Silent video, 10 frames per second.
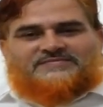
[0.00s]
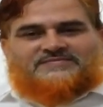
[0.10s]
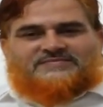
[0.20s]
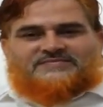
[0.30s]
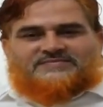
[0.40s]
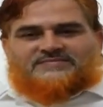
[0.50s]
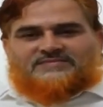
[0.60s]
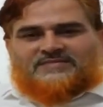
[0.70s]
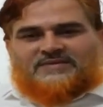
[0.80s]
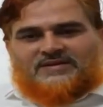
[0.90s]

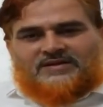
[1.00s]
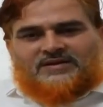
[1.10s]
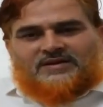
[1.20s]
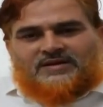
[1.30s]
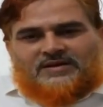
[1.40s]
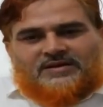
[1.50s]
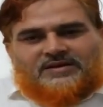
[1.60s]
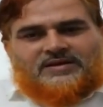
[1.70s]
Nothing is said.